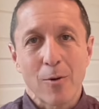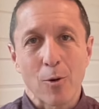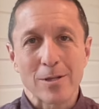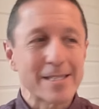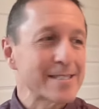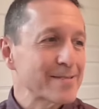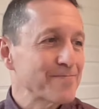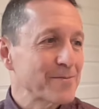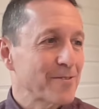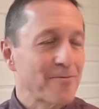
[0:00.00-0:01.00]
or at least
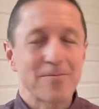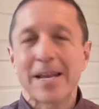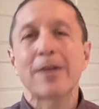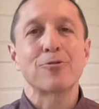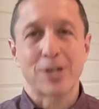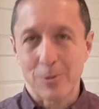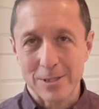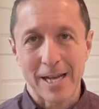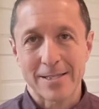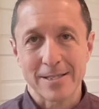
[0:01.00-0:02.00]
the energy
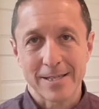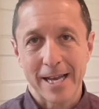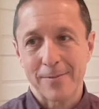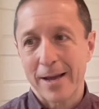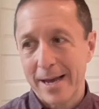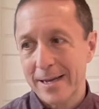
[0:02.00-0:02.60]
was not the same.